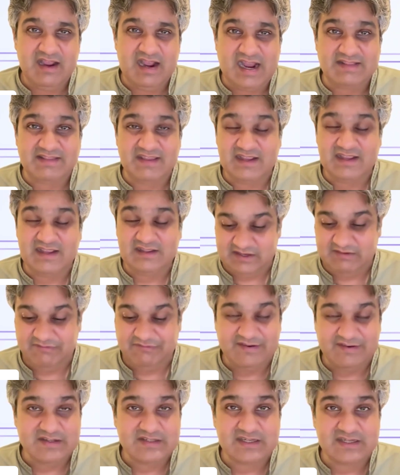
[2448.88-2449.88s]
I think the
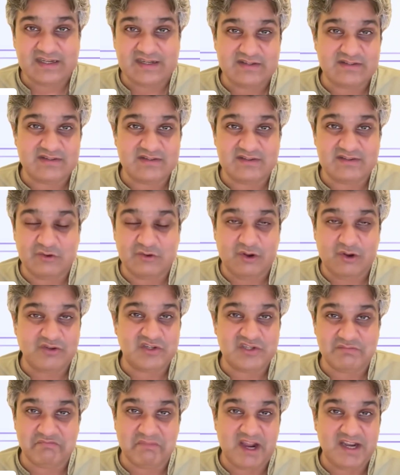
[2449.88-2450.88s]
difference is not
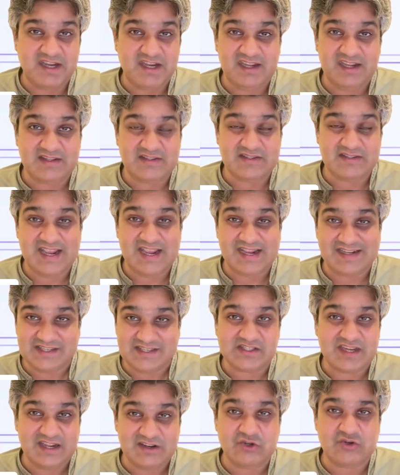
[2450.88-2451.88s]
just money, it's
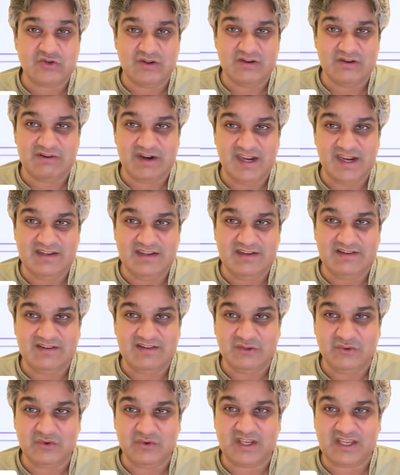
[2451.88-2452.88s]
existential, right?
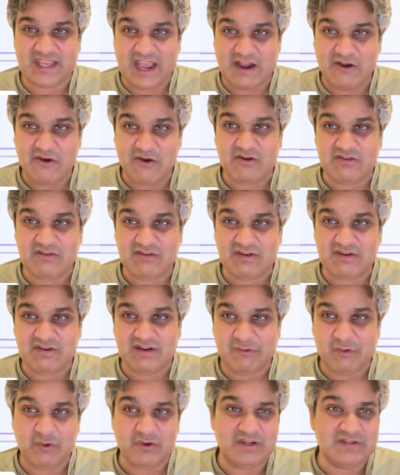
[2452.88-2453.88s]
You cannot
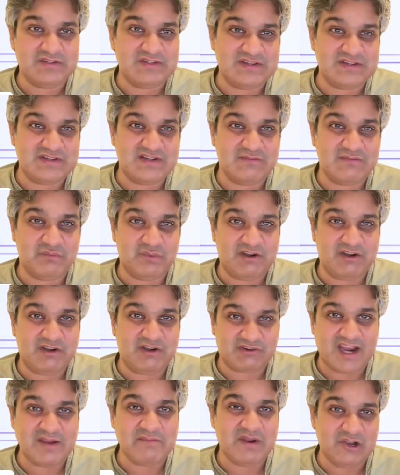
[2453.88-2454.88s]
afford a system where
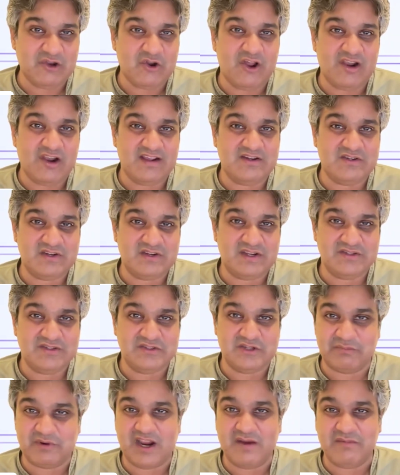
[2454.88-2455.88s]
tribal knowledge is your
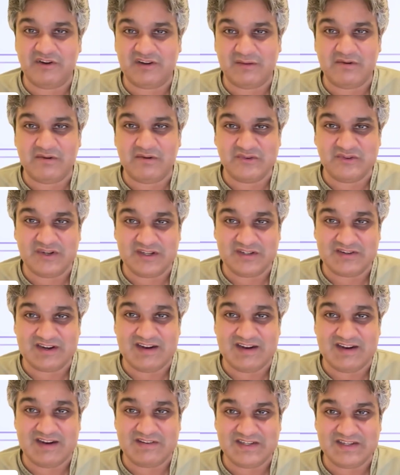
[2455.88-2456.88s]
primary troubleshooting
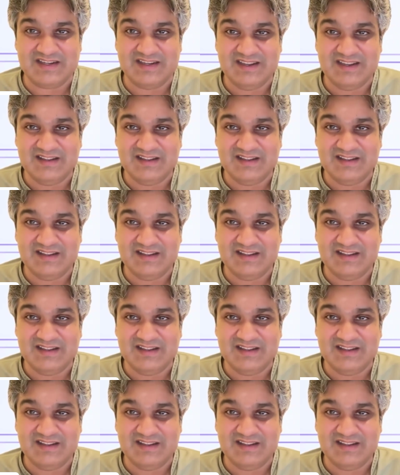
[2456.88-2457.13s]
strategy.